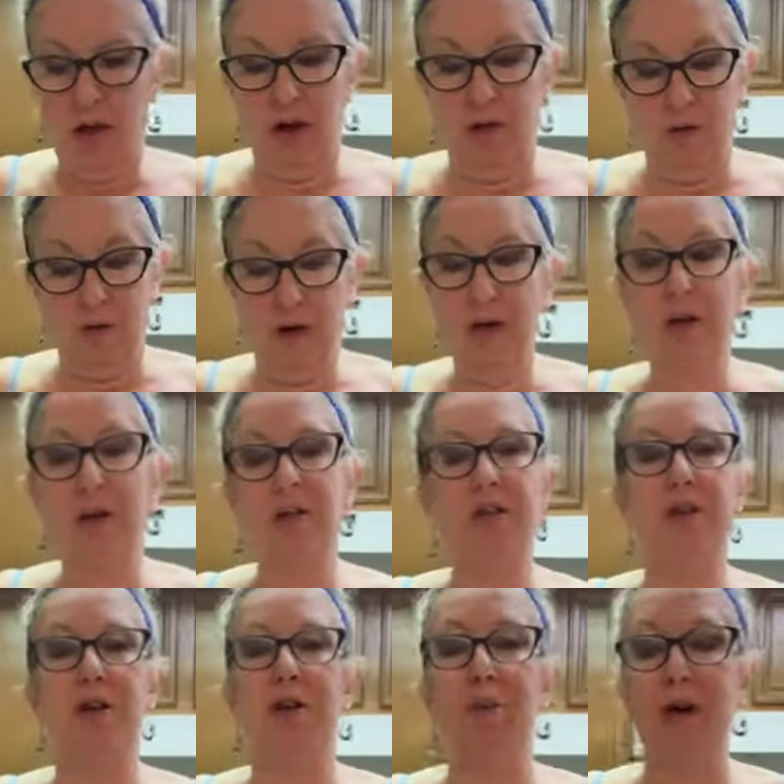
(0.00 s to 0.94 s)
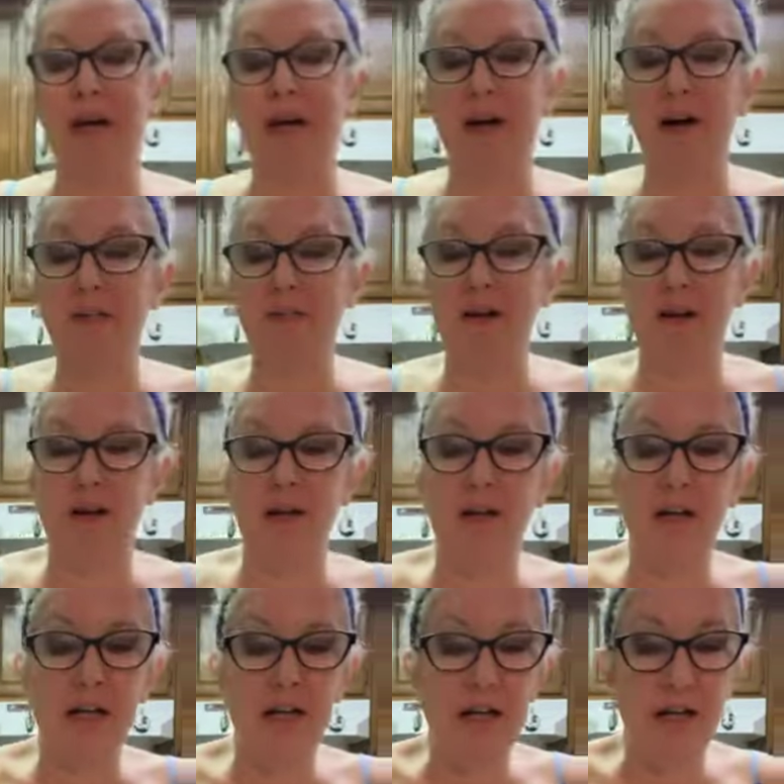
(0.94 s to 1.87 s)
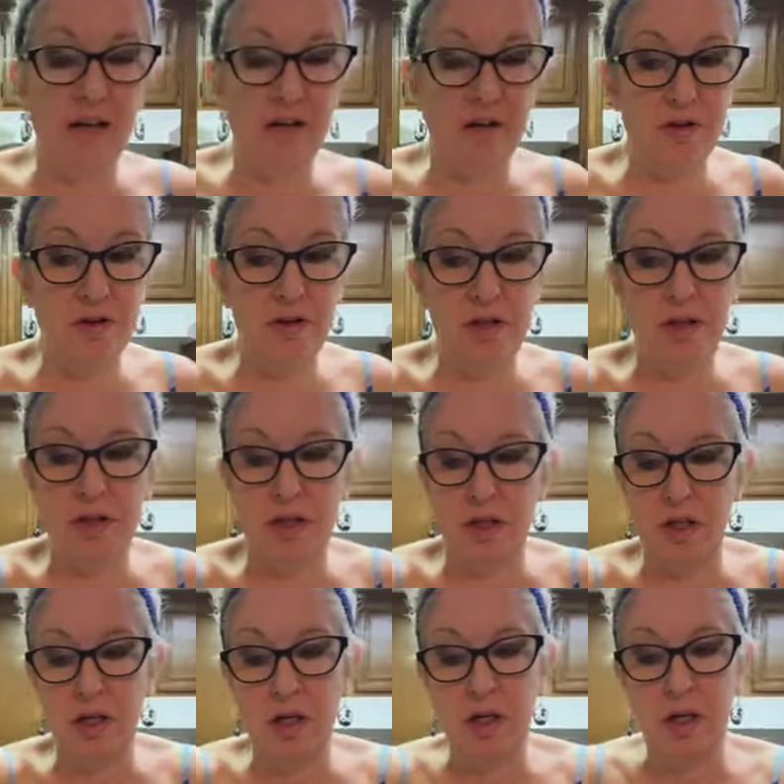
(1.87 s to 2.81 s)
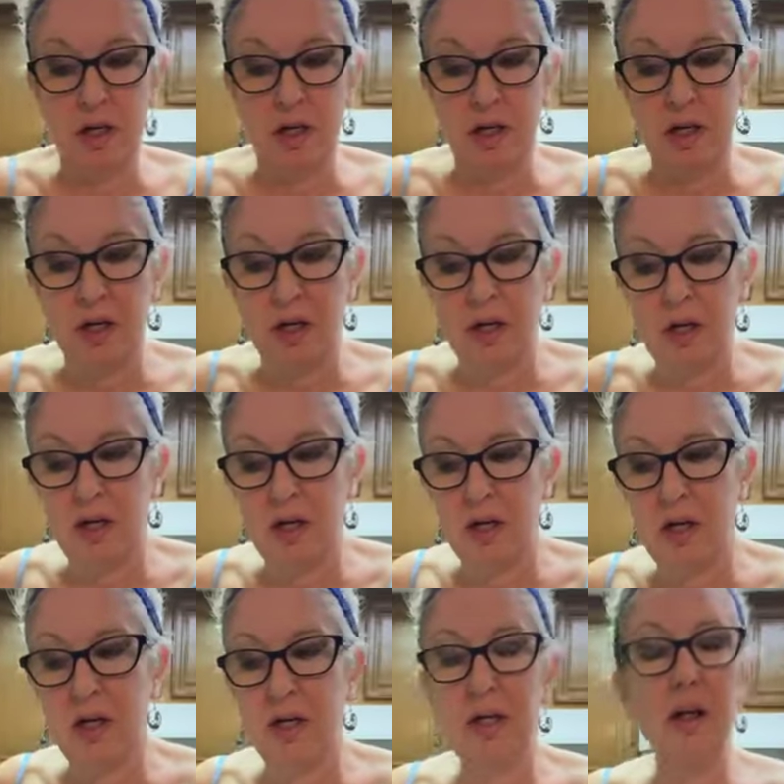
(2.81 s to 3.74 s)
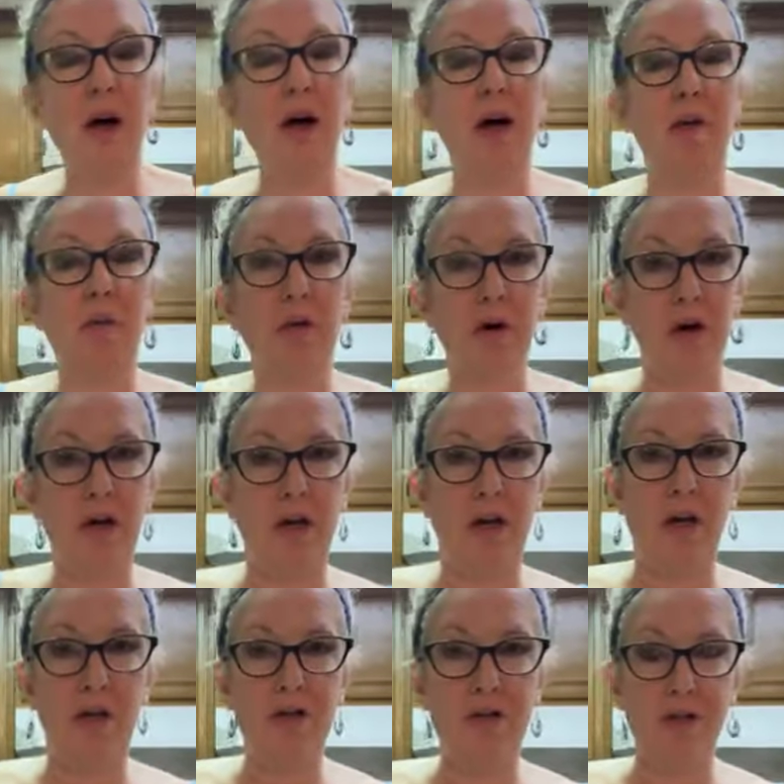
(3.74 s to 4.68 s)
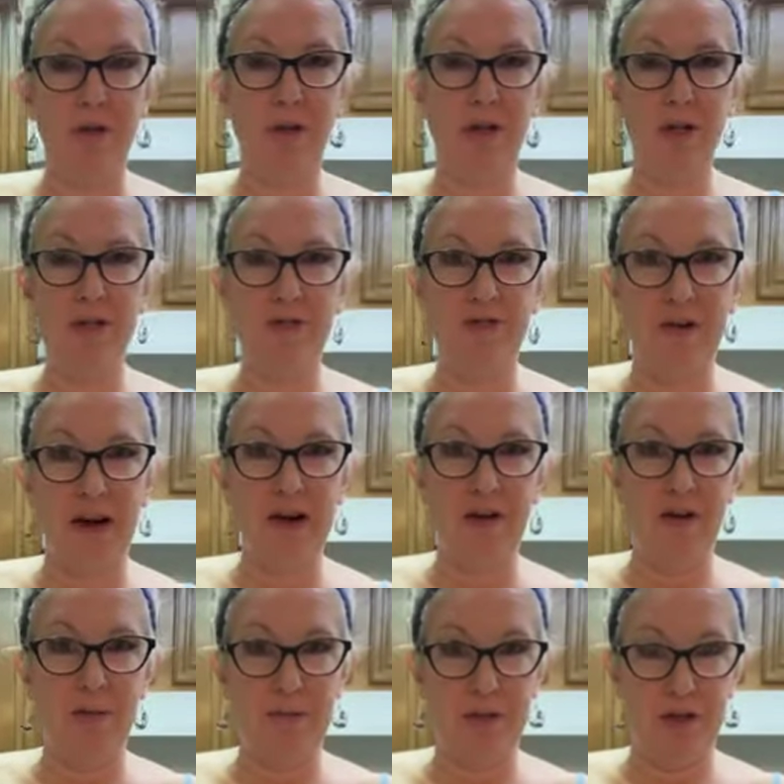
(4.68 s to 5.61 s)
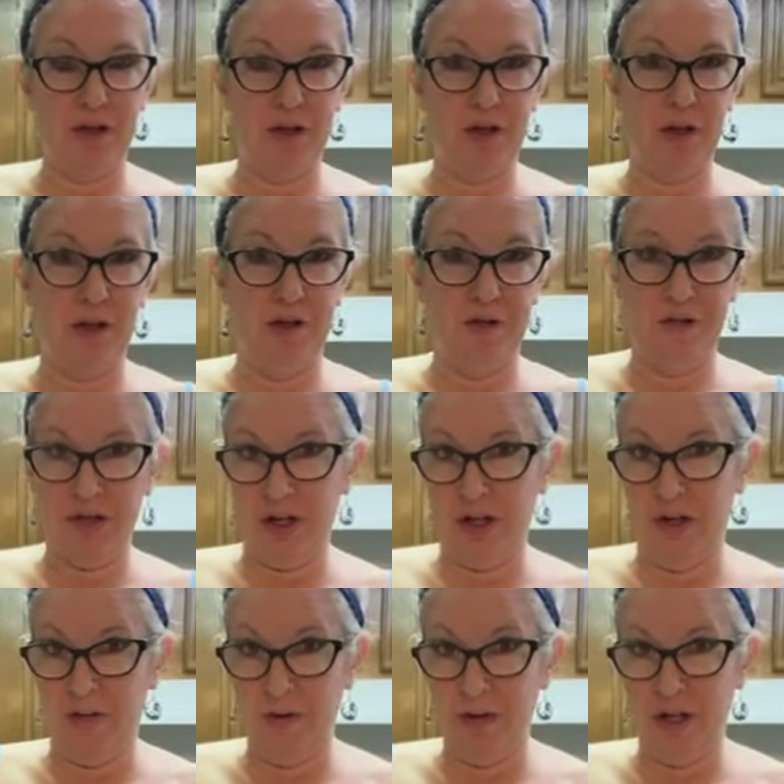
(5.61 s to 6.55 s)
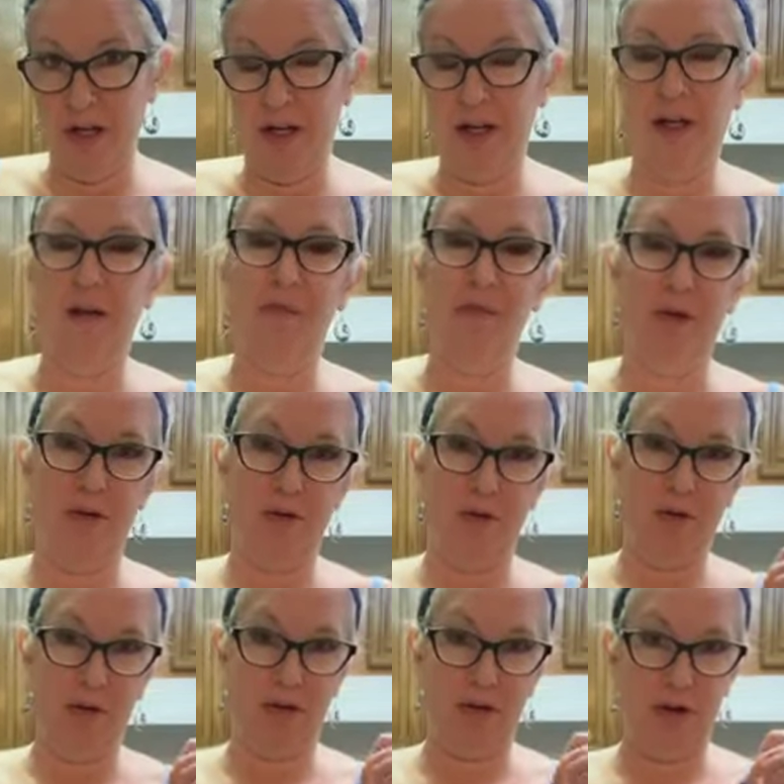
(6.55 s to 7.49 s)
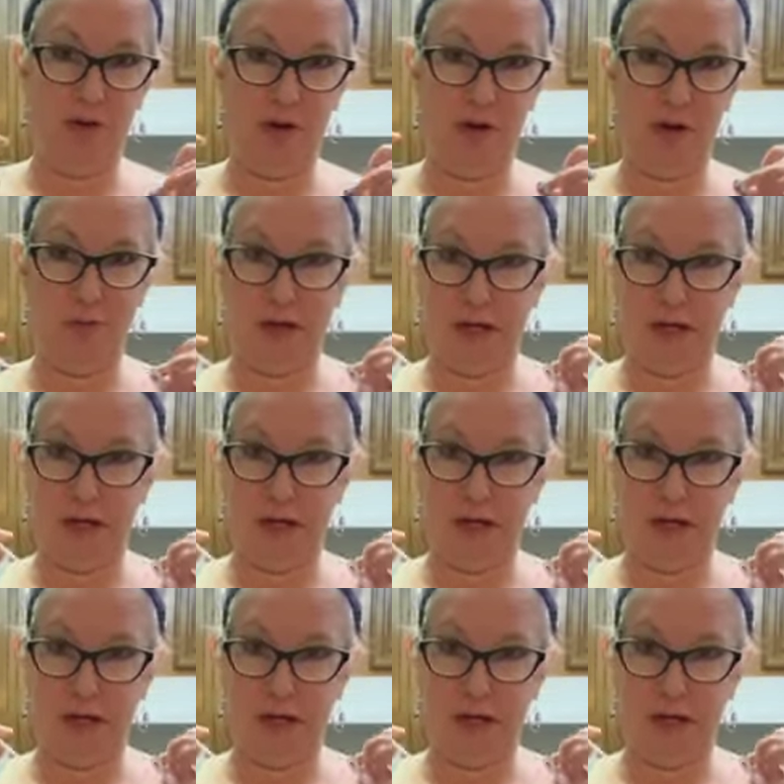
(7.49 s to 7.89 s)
Oh, and also my oven is not working, so let's fire up the stove, shall we? And I'm going to show